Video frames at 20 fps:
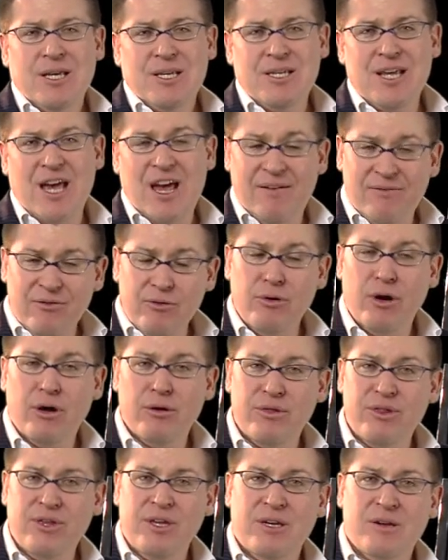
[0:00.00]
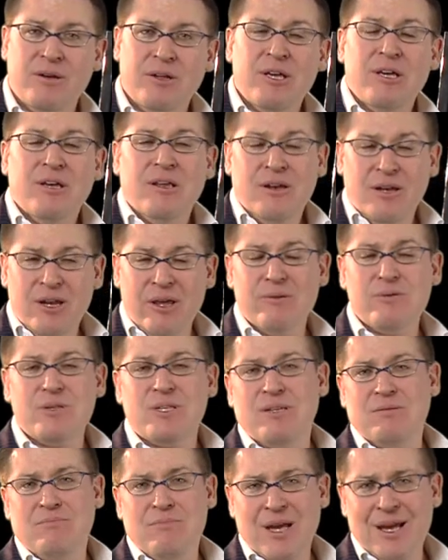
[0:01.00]
to have growth in.
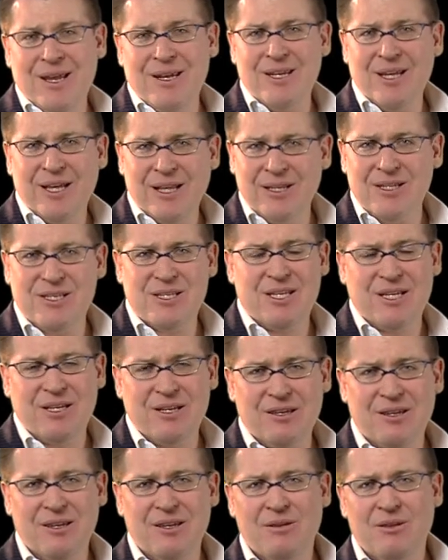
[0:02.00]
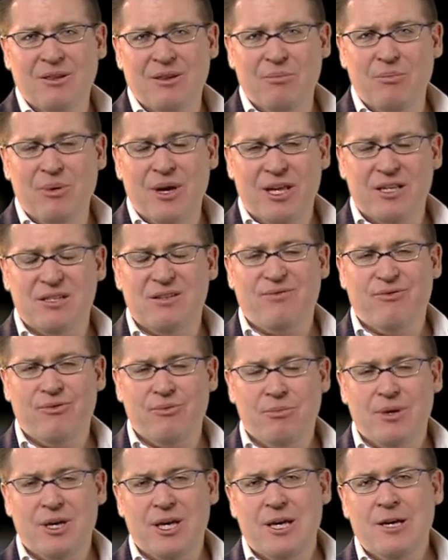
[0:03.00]
Nelson Mandela said it the best for
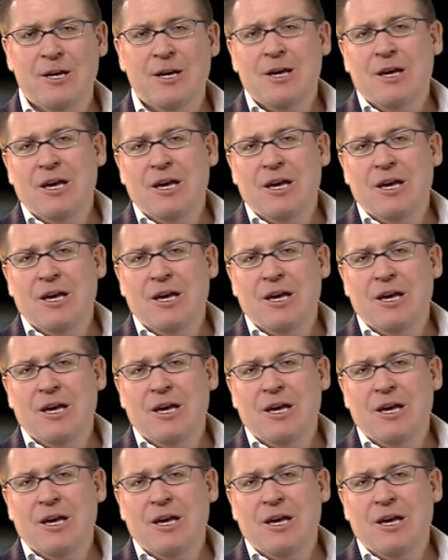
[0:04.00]
me,